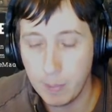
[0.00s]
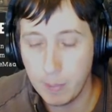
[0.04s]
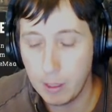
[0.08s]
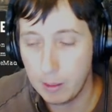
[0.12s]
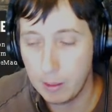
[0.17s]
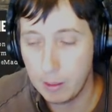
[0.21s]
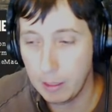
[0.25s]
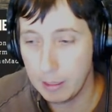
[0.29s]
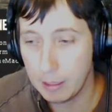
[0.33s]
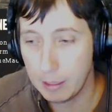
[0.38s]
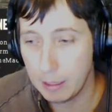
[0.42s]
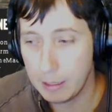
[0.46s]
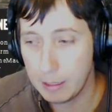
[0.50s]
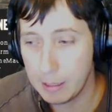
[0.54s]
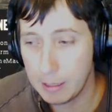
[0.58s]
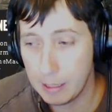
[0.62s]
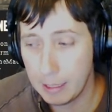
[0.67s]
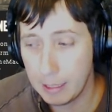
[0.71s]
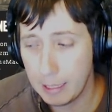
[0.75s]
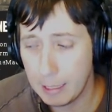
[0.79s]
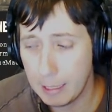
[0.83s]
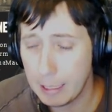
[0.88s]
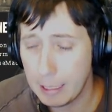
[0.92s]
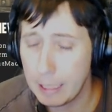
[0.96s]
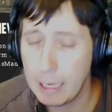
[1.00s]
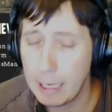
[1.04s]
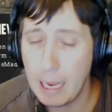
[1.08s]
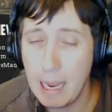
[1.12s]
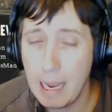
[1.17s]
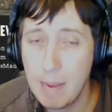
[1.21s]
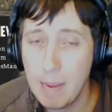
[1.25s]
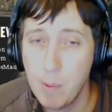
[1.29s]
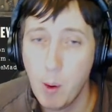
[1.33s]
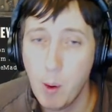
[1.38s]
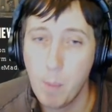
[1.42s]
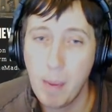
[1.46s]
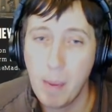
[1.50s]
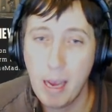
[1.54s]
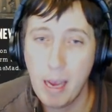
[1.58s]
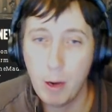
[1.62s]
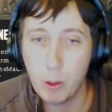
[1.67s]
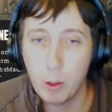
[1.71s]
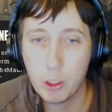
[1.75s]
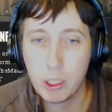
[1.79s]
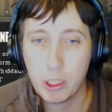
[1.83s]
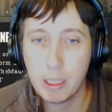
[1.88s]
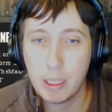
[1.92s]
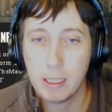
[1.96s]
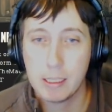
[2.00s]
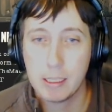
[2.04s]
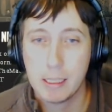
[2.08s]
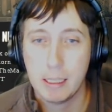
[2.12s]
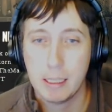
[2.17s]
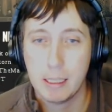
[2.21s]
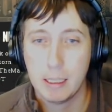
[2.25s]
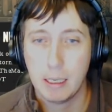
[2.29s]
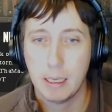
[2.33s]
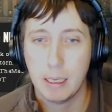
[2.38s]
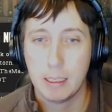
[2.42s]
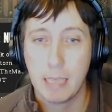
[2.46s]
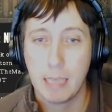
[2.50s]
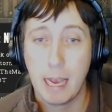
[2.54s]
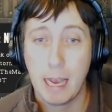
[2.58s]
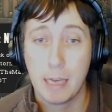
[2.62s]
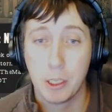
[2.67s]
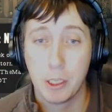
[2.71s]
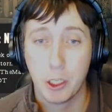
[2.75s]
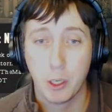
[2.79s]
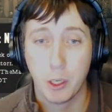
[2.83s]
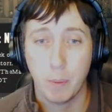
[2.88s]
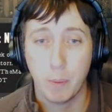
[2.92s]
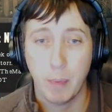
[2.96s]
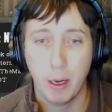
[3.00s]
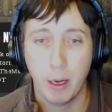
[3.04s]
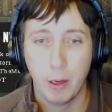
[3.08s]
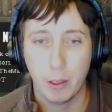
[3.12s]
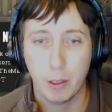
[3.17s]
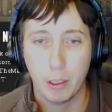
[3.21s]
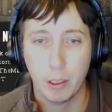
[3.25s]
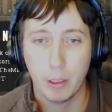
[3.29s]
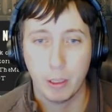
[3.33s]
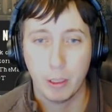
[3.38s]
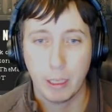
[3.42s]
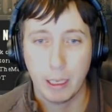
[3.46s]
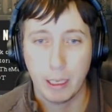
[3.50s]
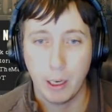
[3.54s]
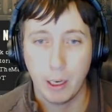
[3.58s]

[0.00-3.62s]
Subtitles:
that's like an ammo pouch that's attached to your belt. You look at